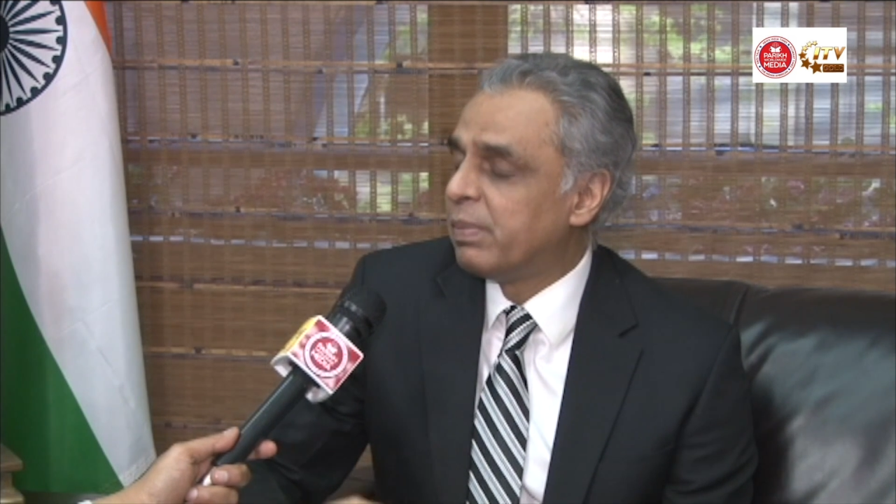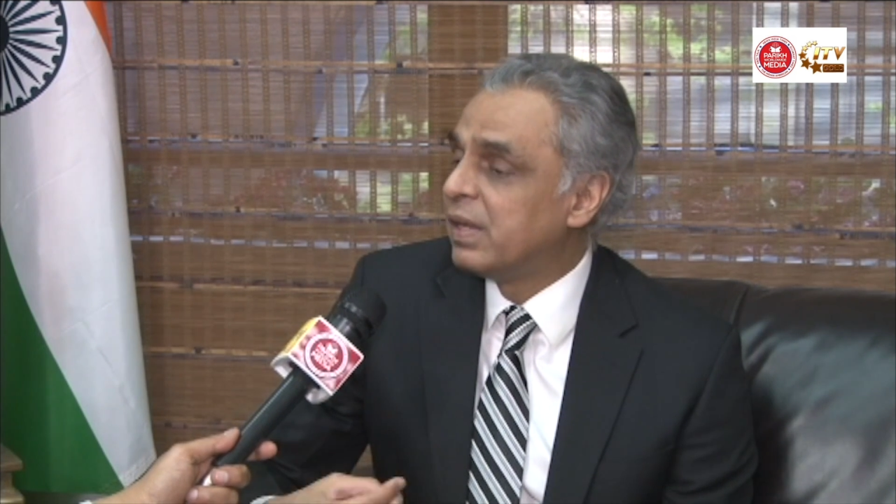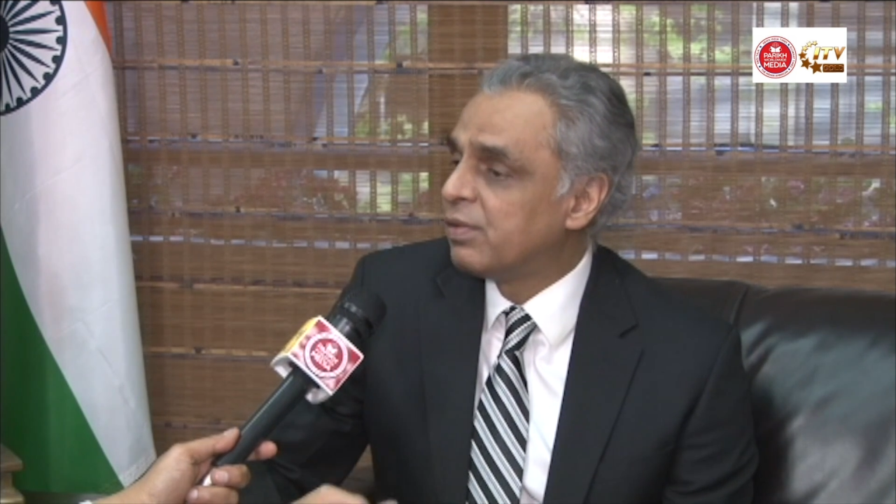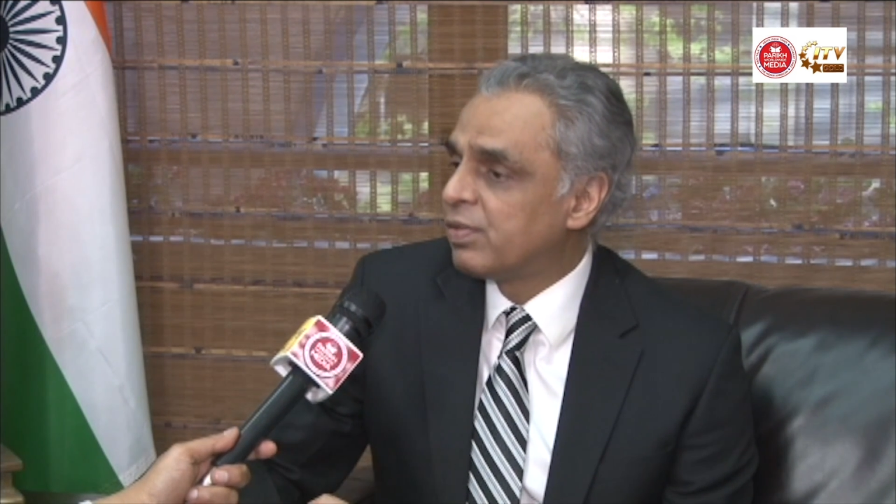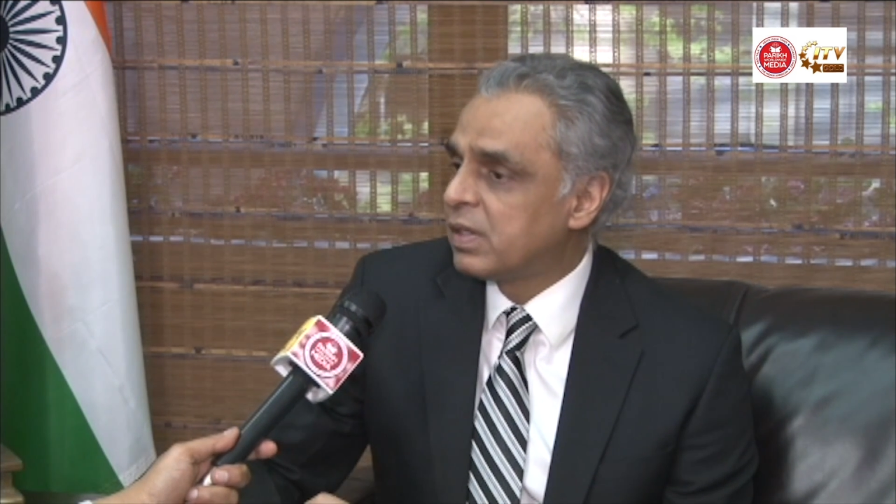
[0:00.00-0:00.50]

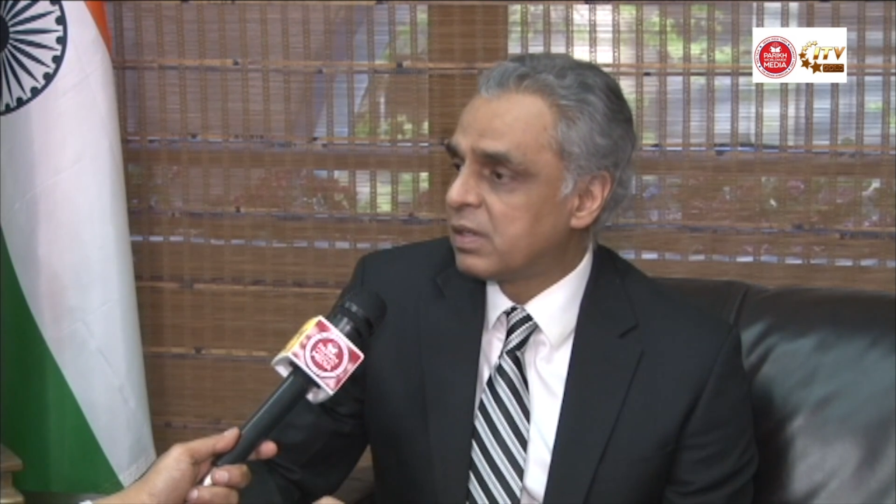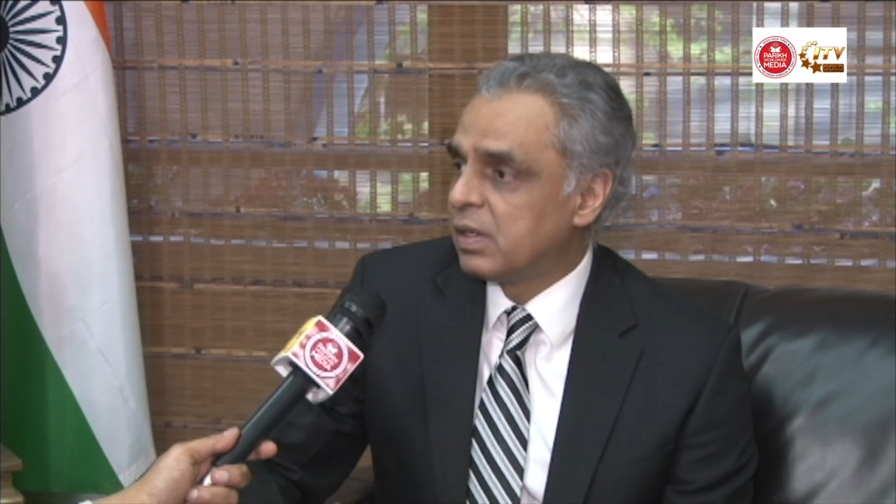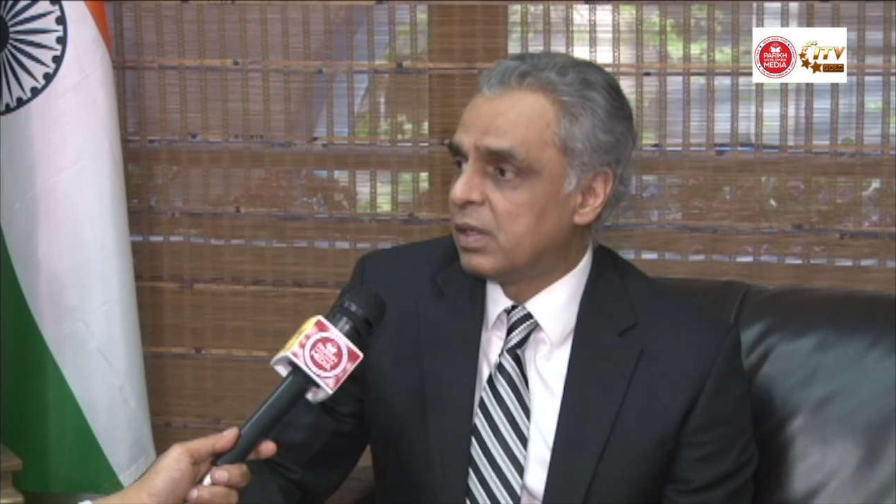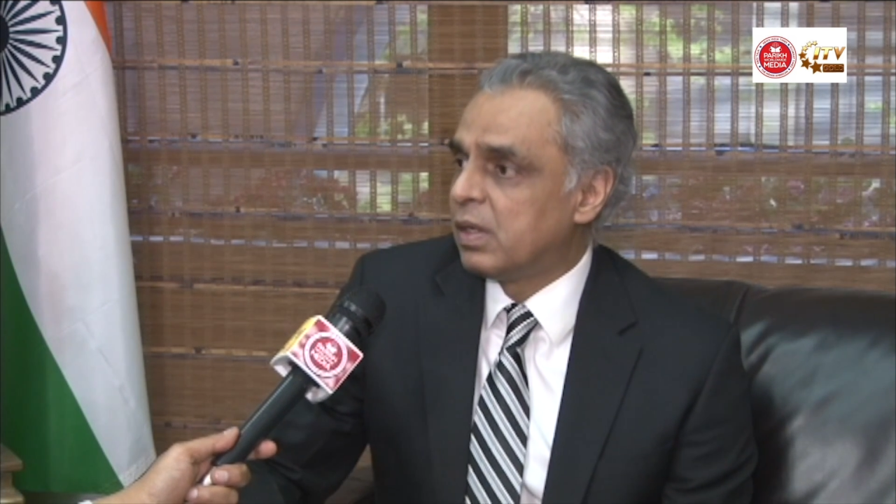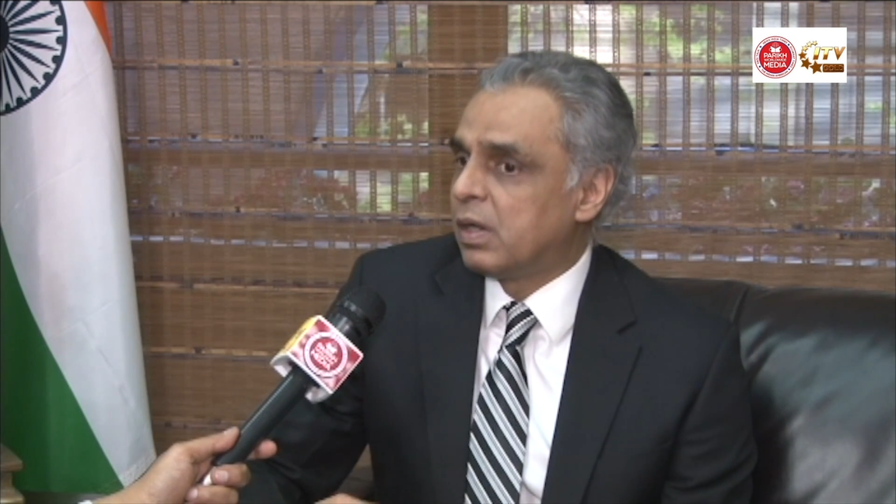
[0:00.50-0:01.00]
benefit
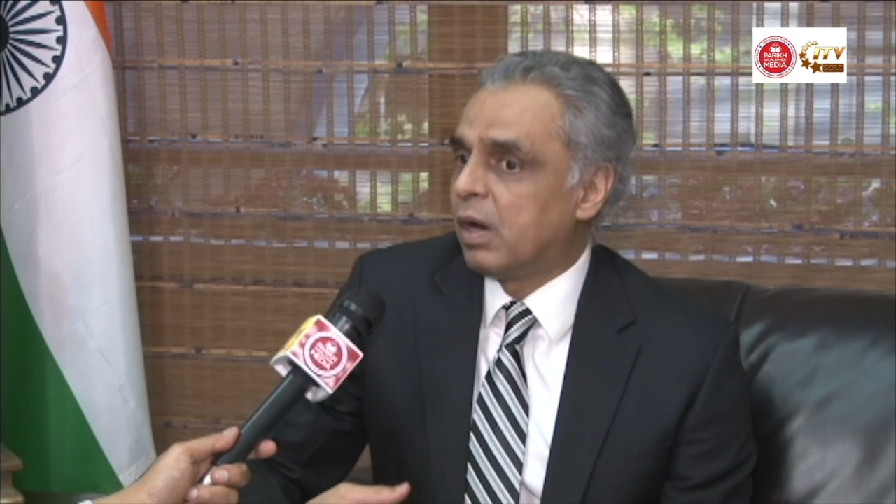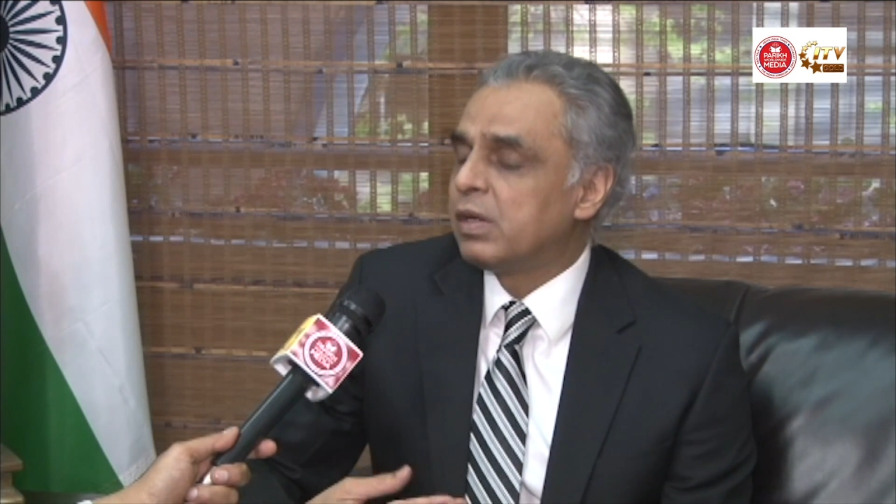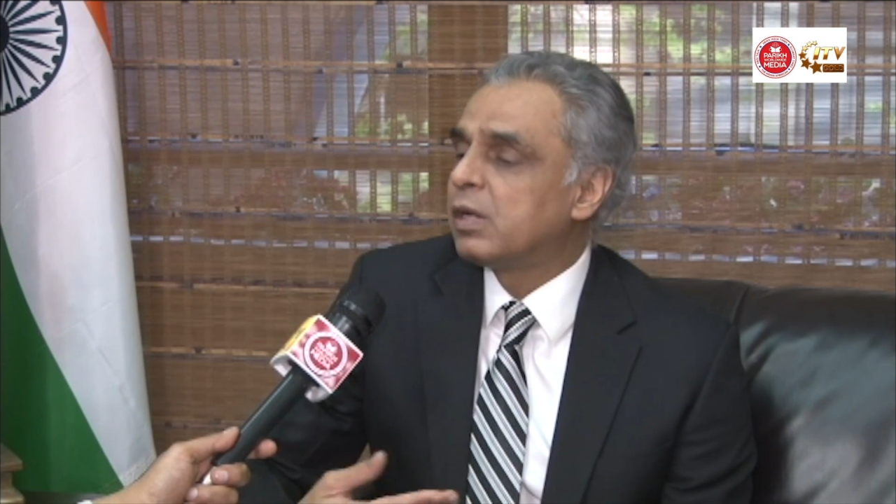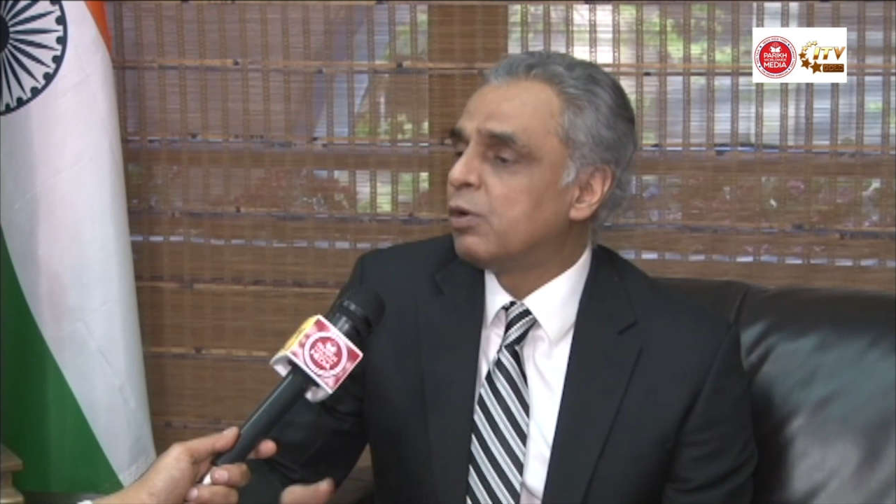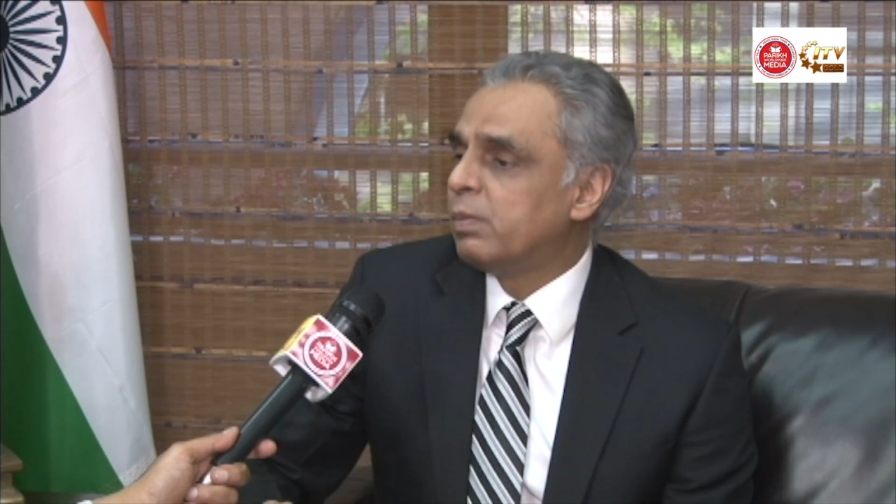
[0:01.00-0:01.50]

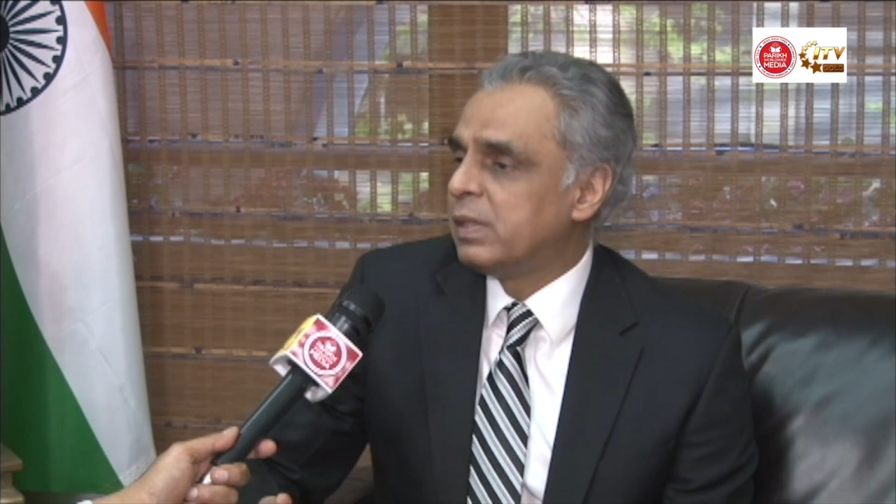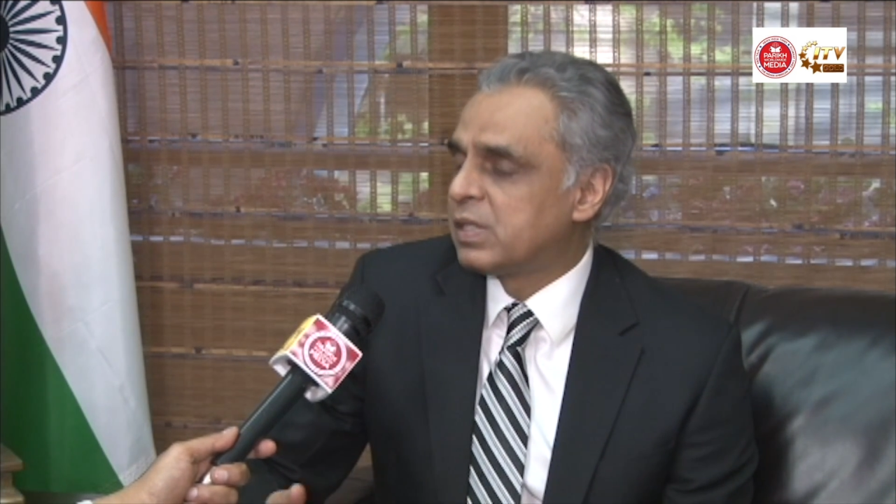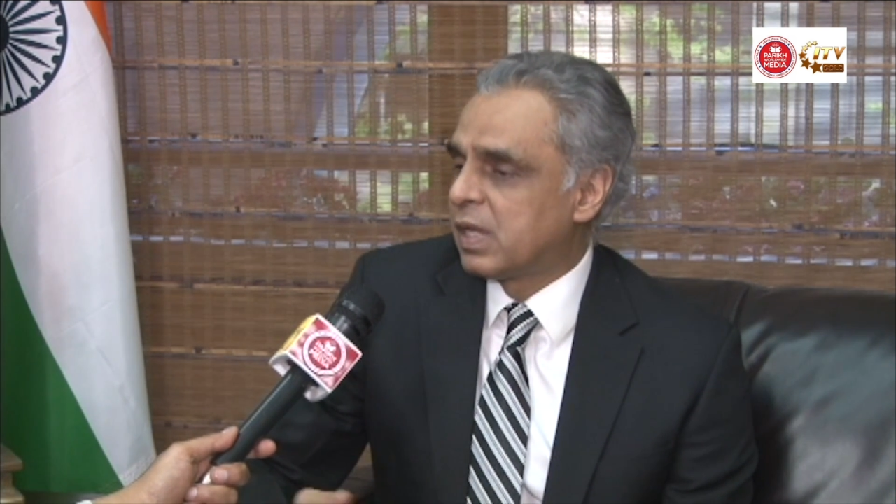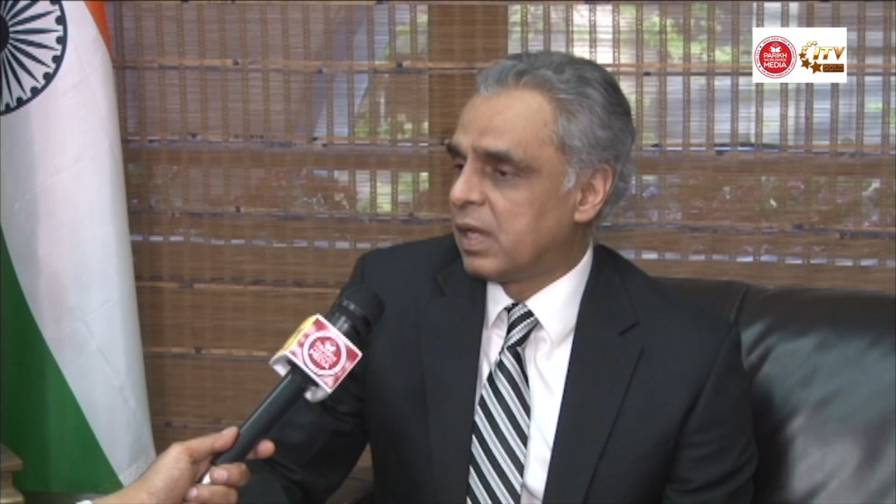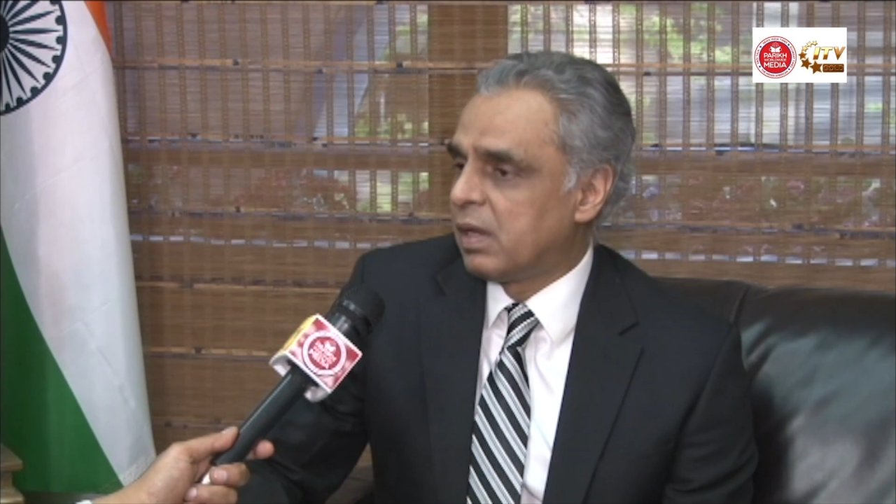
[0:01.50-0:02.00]
on a global
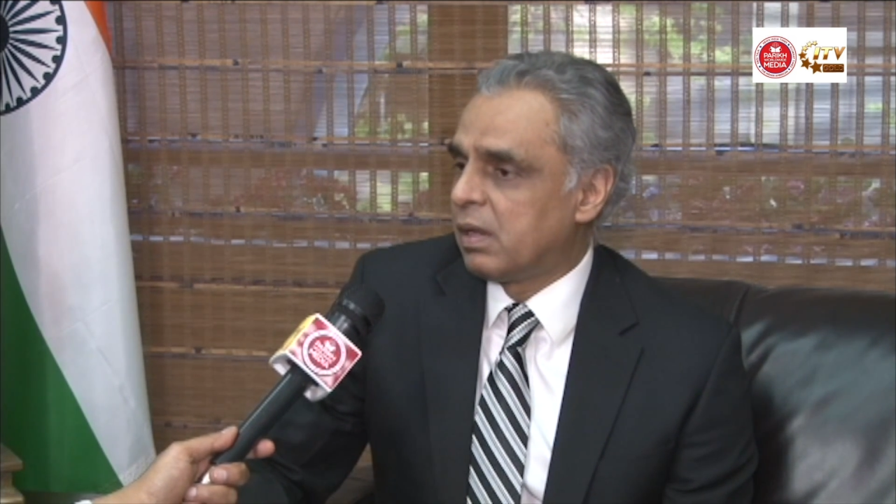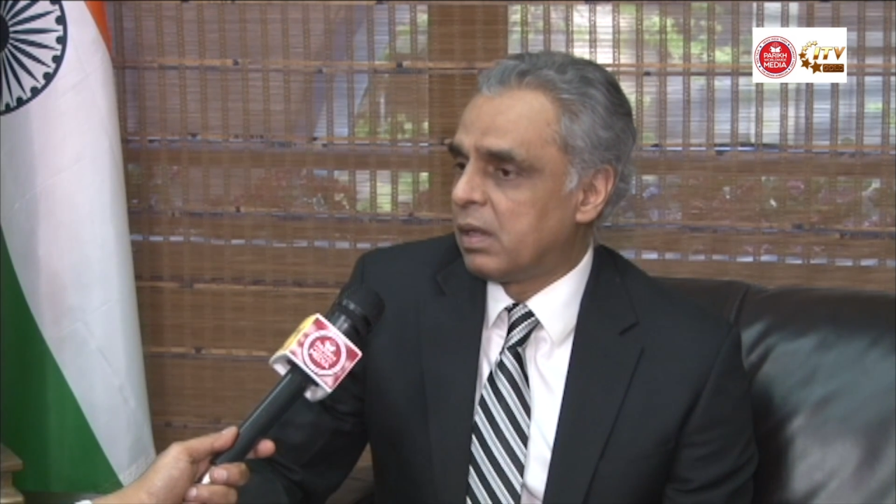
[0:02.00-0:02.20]
scale.